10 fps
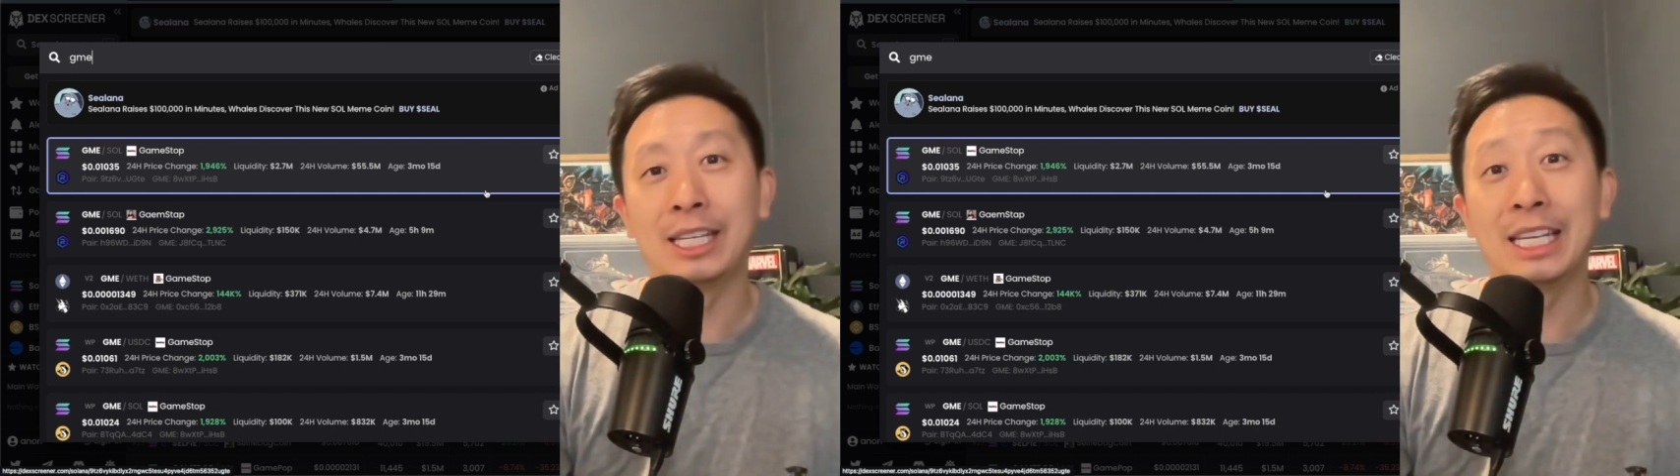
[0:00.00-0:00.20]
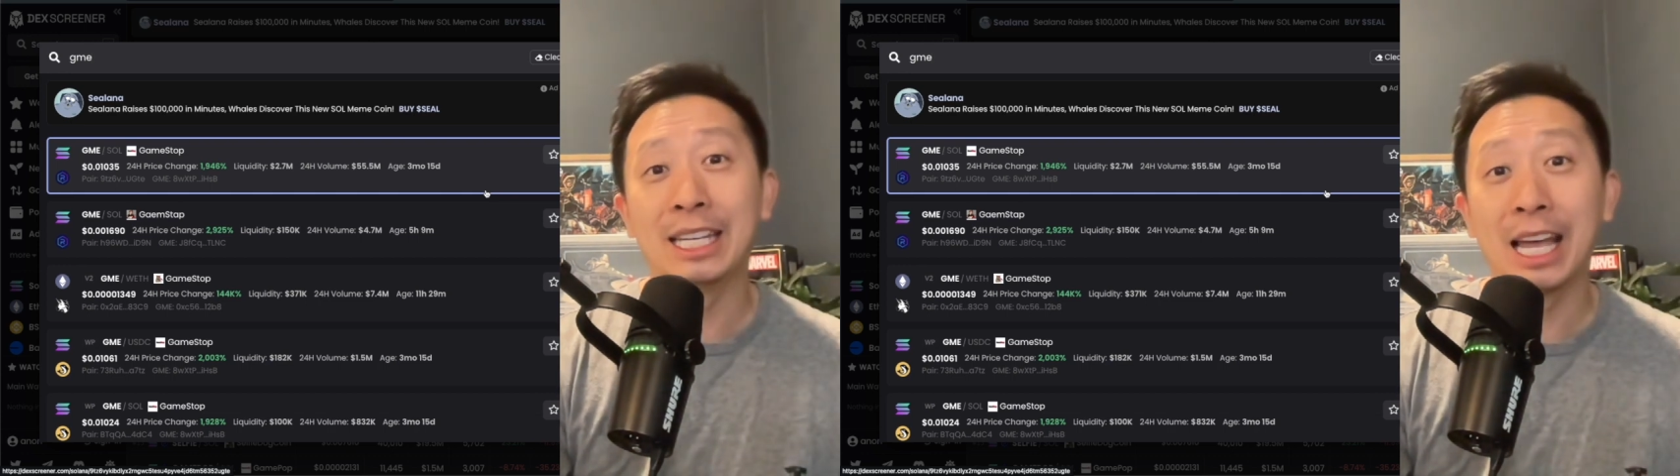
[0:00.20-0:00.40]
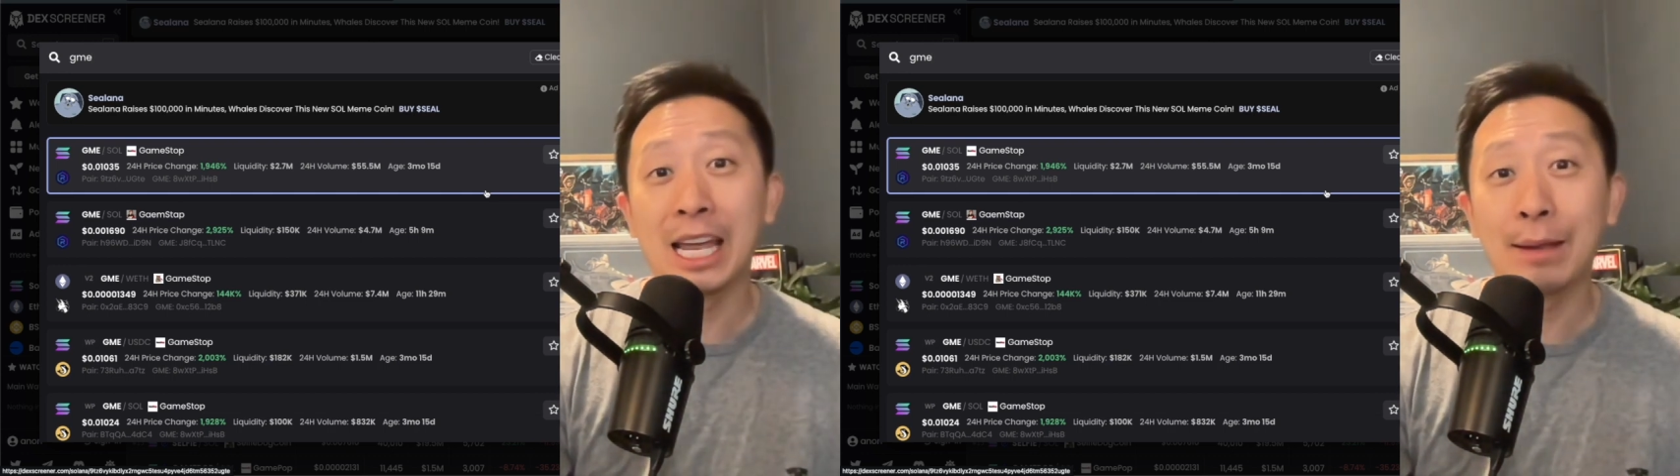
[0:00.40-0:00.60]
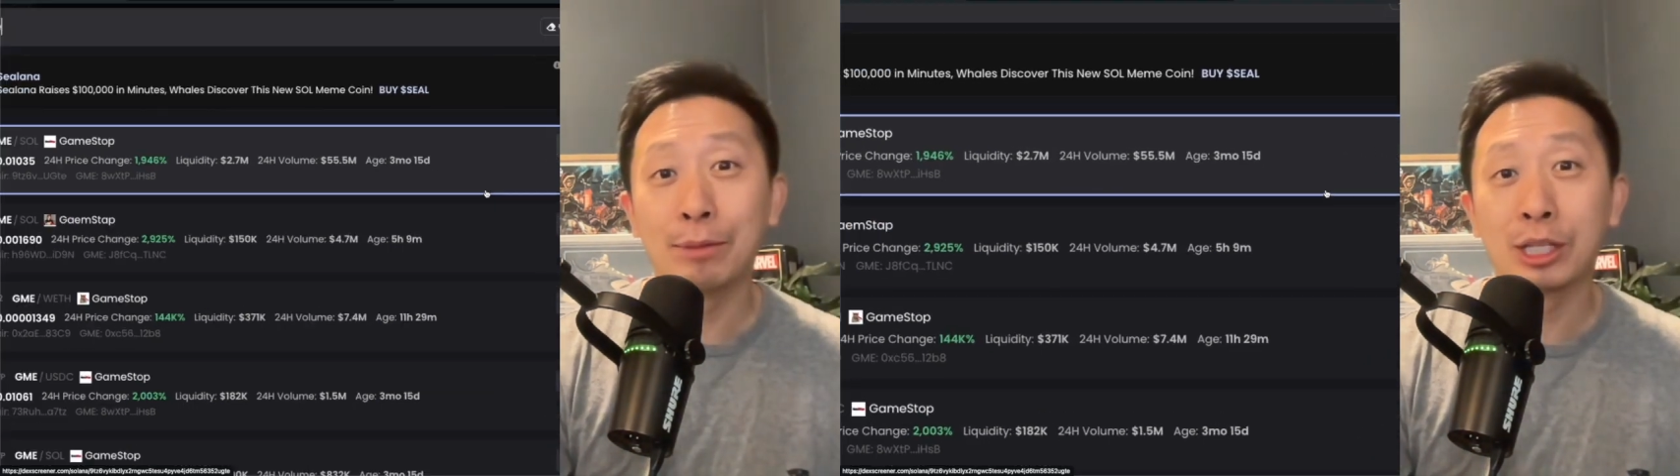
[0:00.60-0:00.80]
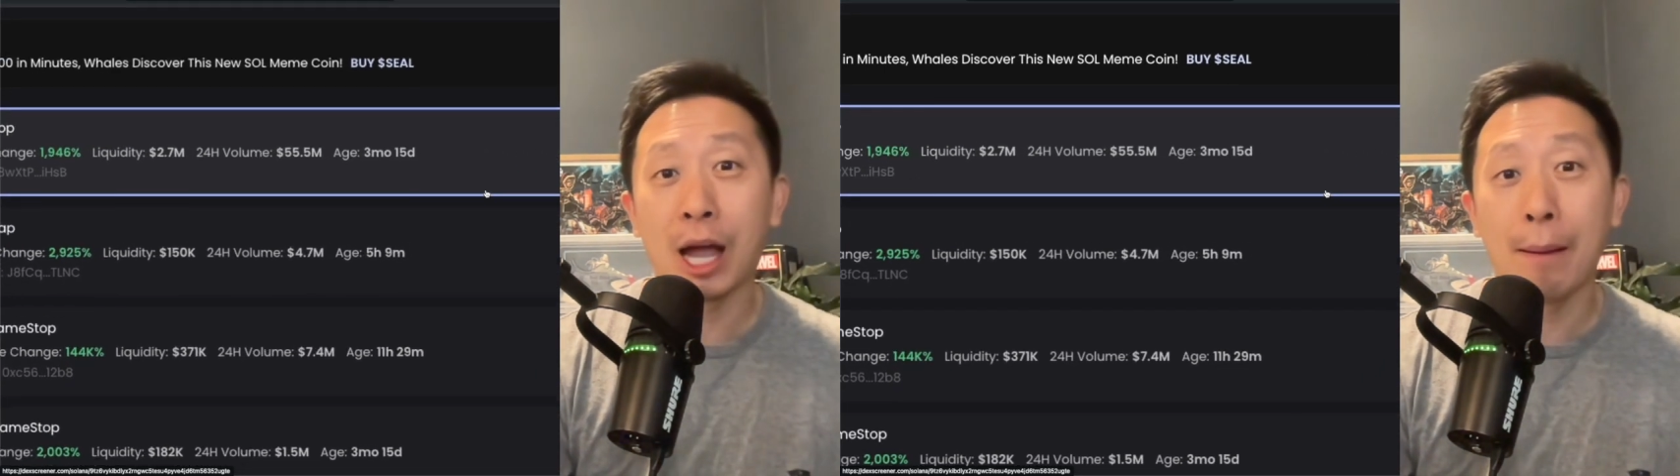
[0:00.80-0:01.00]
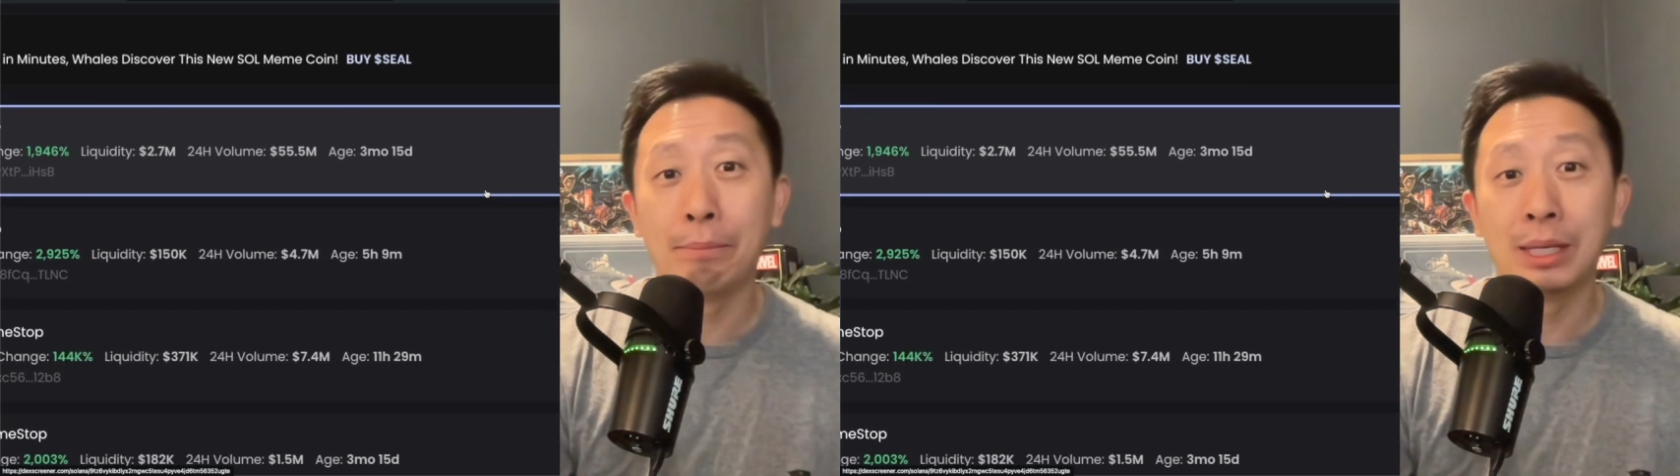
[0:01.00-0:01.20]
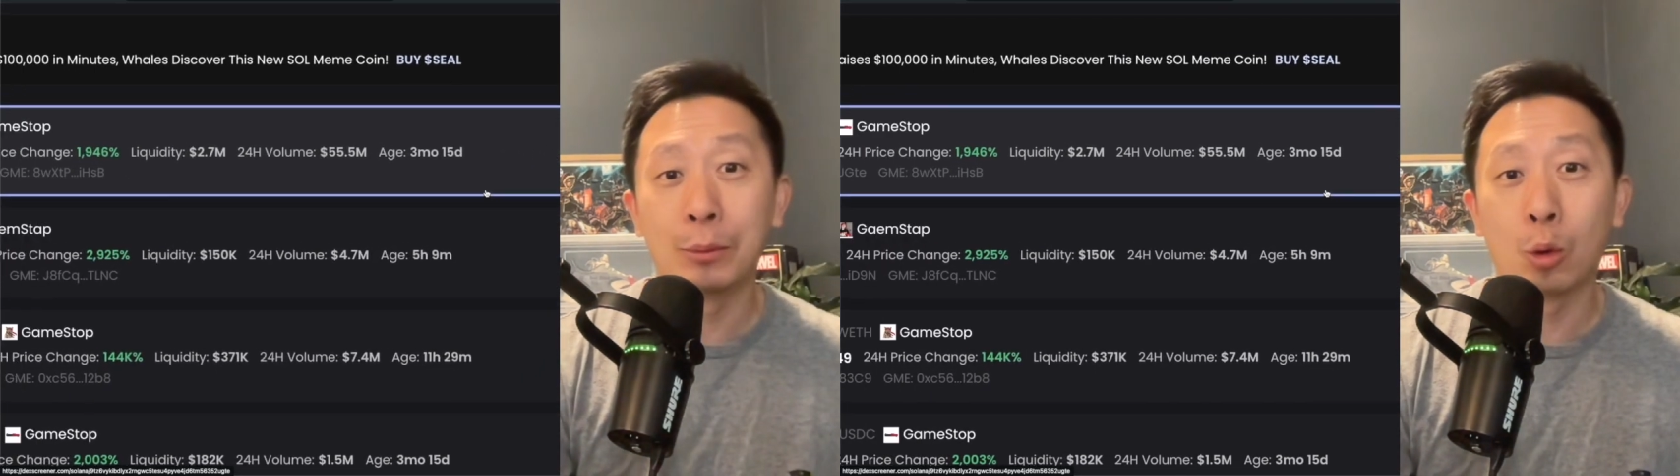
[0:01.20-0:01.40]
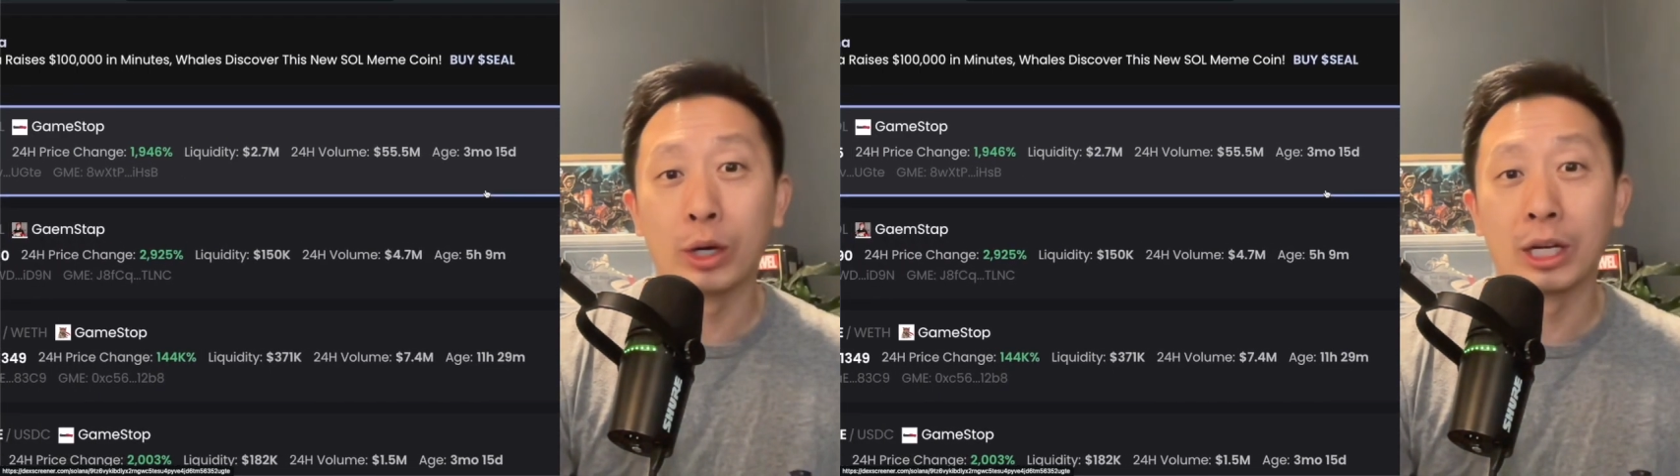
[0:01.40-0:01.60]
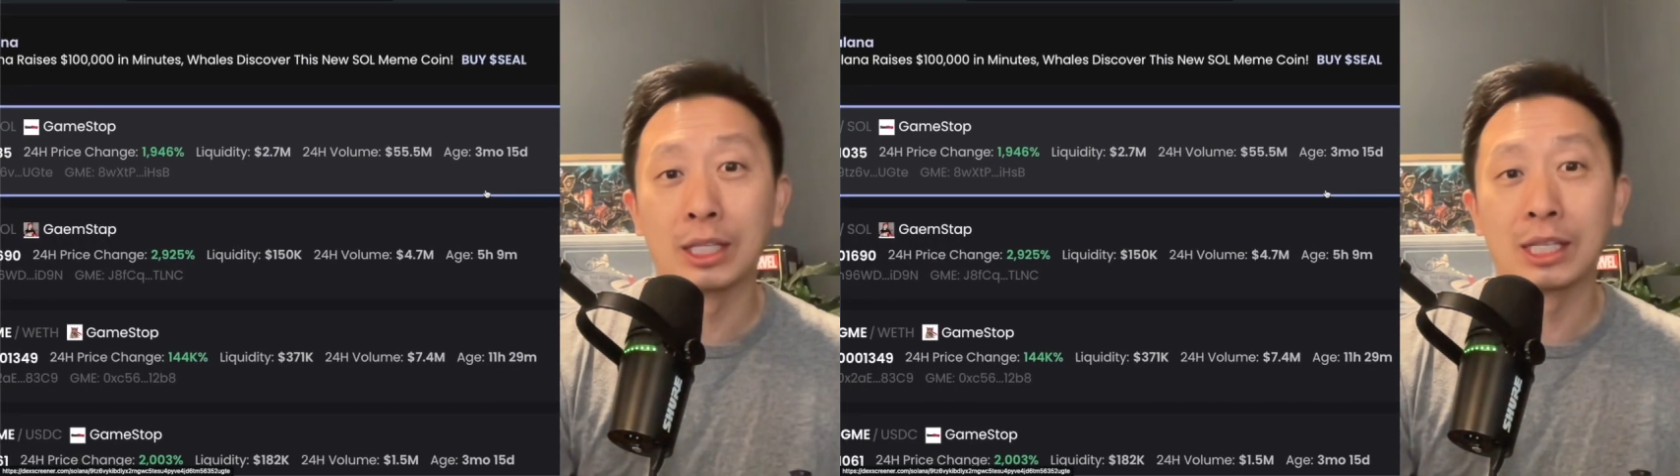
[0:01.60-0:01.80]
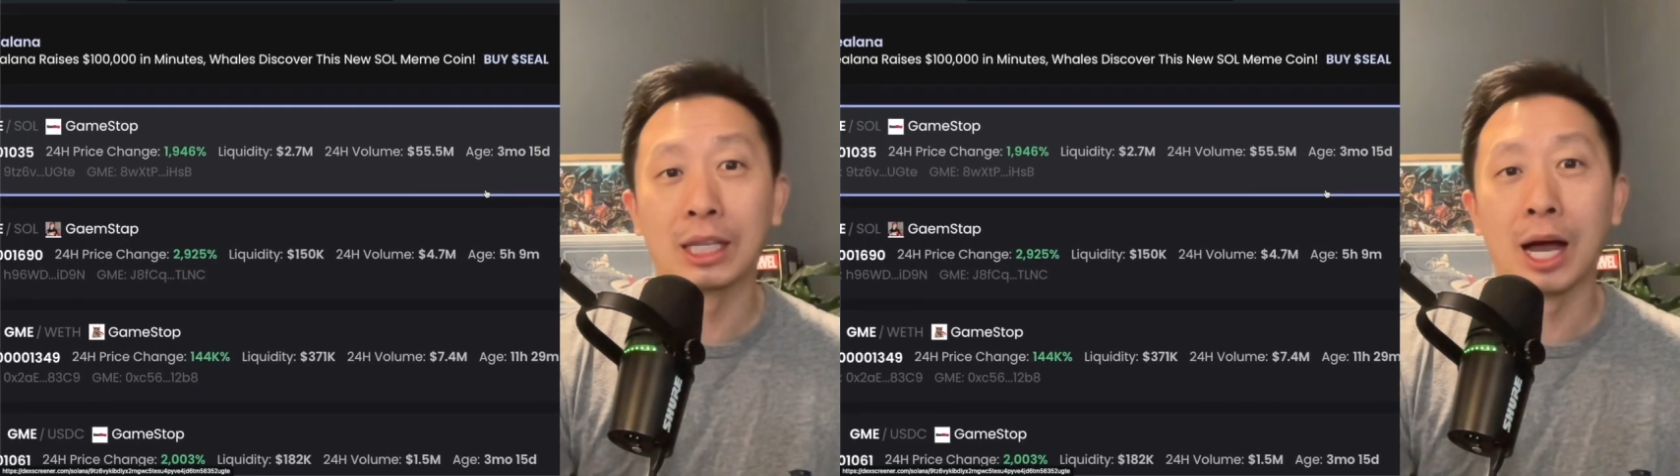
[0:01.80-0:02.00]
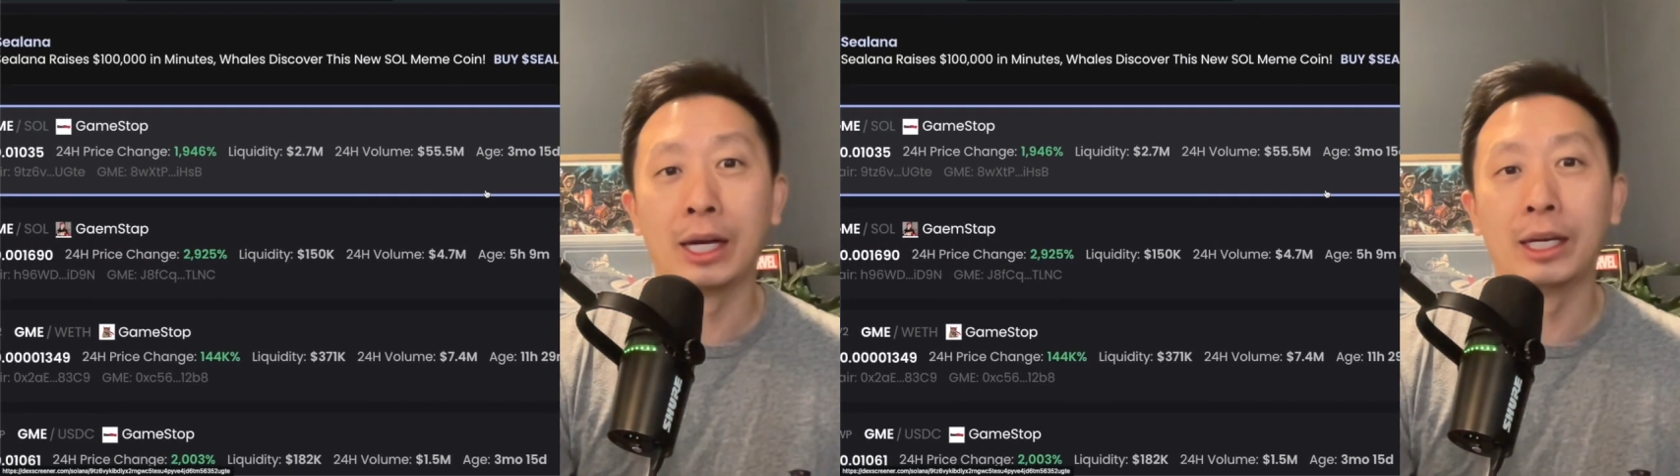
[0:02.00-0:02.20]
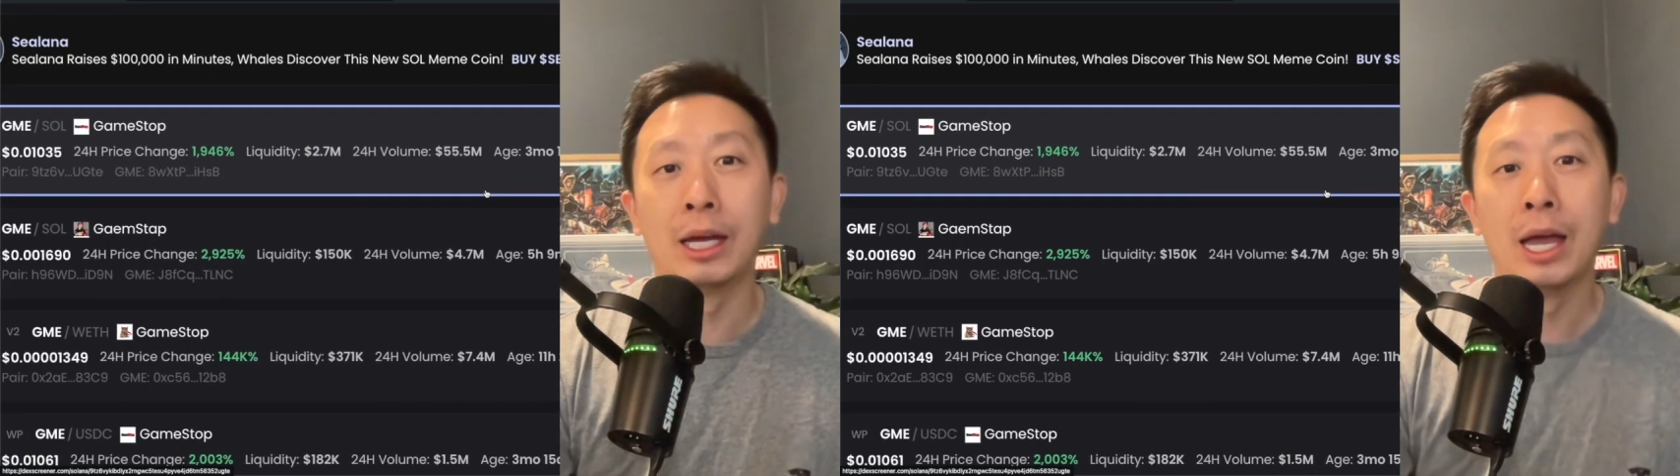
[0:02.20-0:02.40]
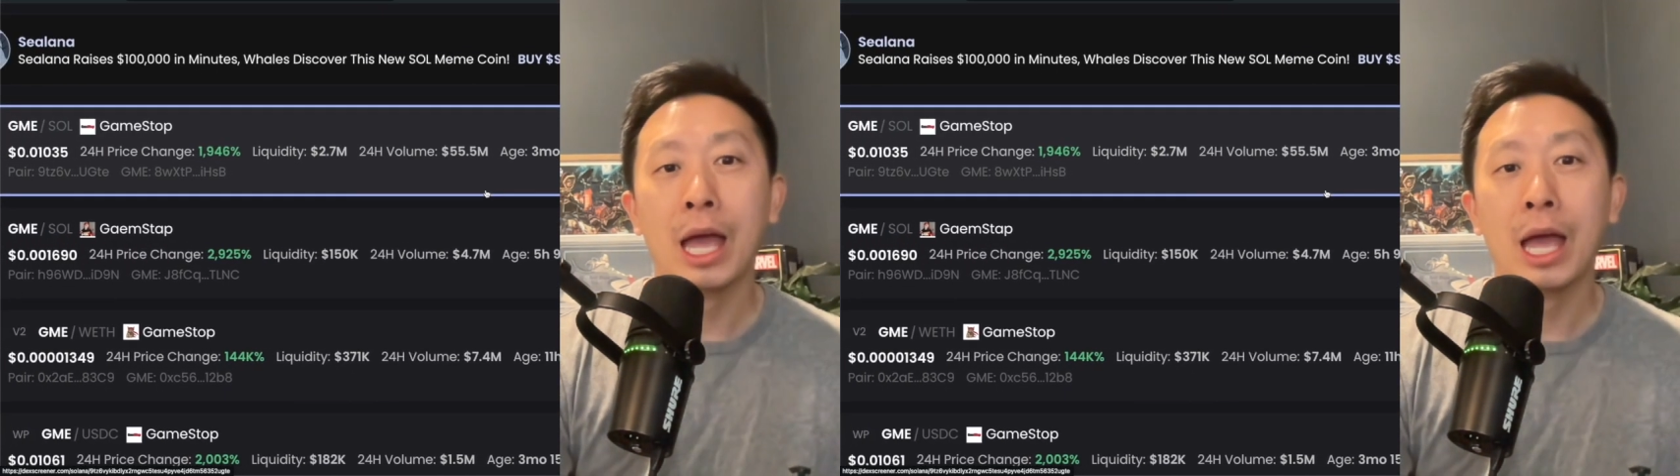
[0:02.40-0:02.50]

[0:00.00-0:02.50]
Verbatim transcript: the GameStop meme coin on Solana